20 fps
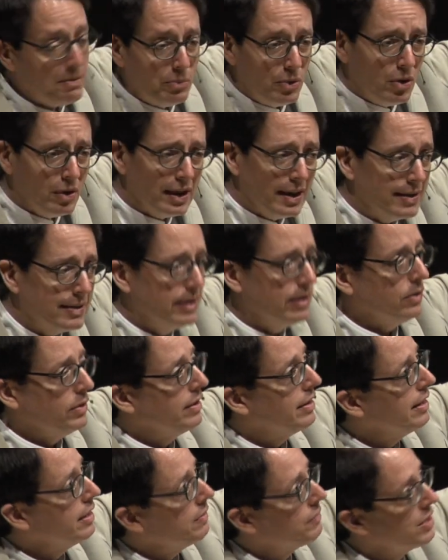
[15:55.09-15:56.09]
and more or less, you know,
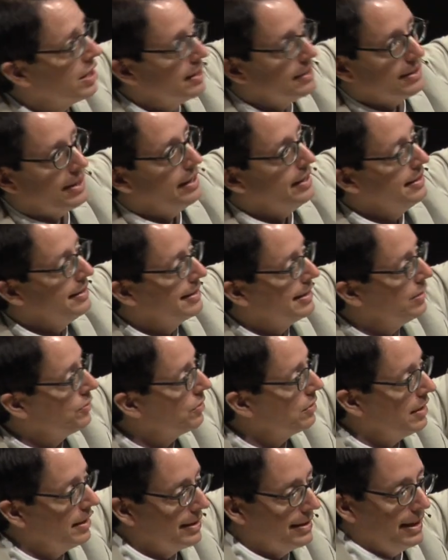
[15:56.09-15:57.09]
you think of China as a highly
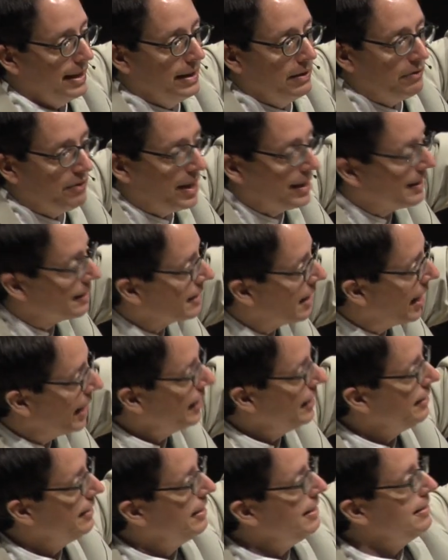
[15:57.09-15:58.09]
centralized state. In fact, it's
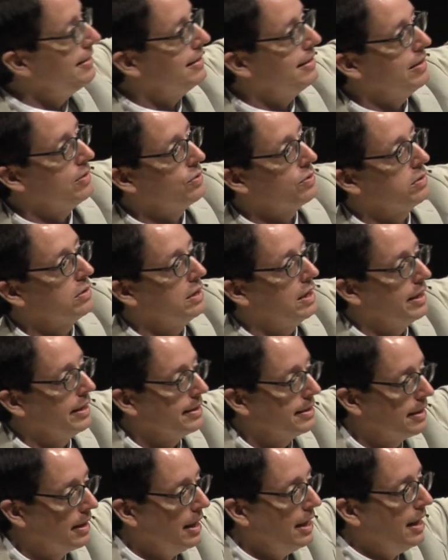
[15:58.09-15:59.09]
highly
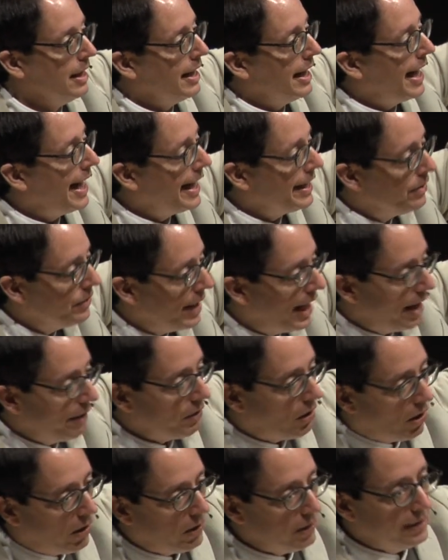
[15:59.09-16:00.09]
decentralized. And you
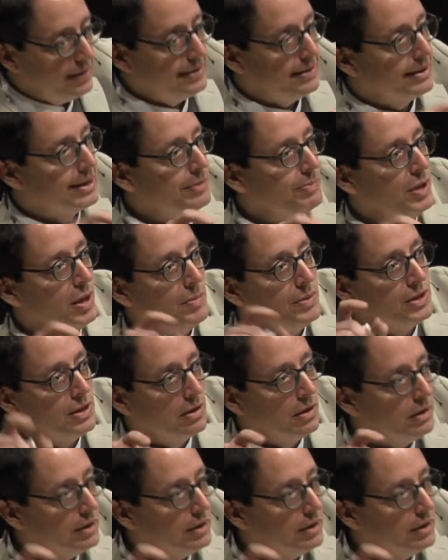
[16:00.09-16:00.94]
have all these experiments